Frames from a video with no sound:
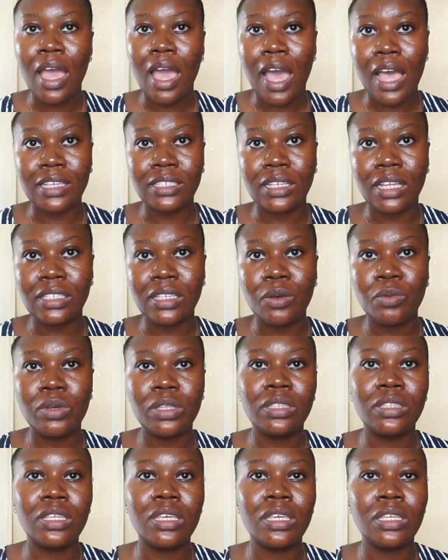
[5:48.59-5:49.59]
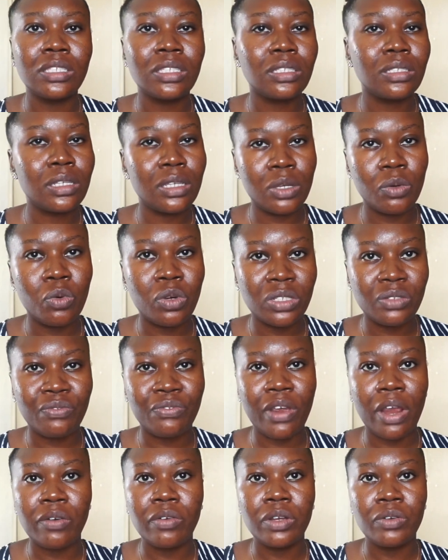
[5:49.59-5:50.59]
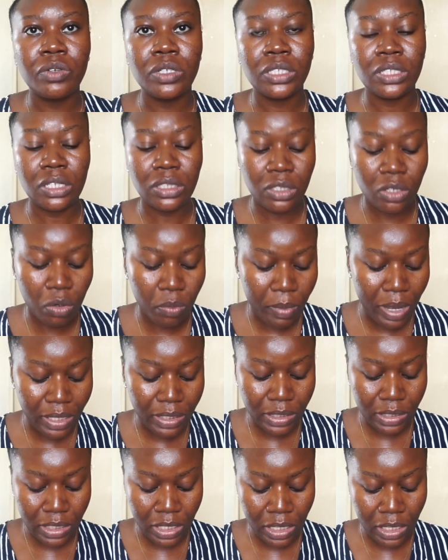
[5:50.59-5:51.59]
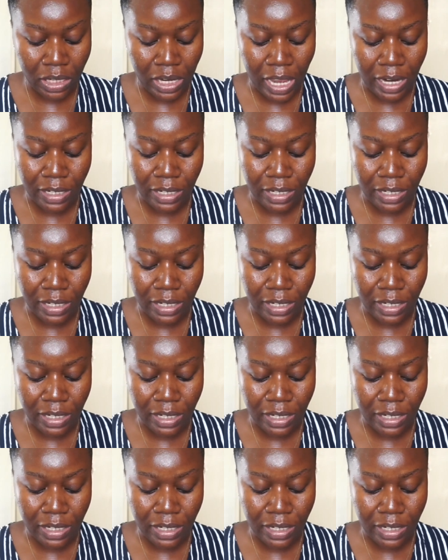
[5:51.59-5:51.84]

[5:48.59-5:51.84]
I started with this. It was very irritating on my skin,